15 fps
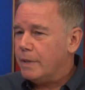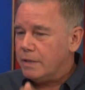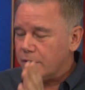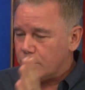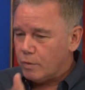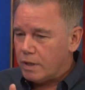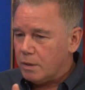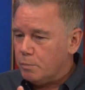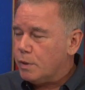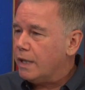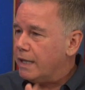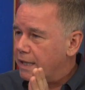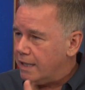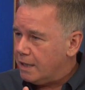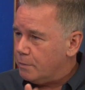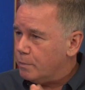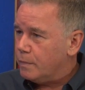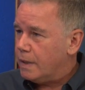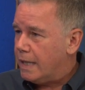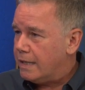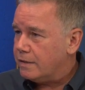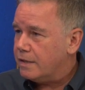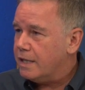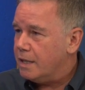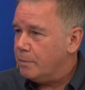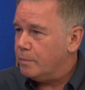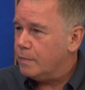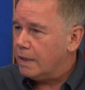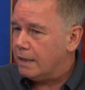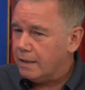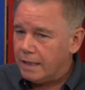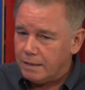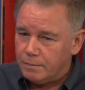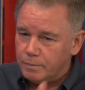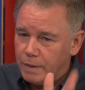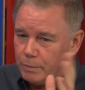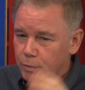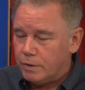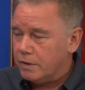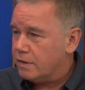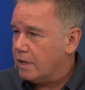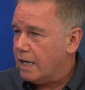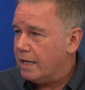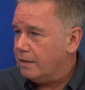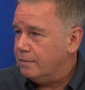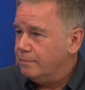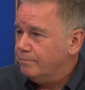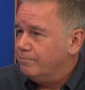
I just wanted to play him as him and let people decide.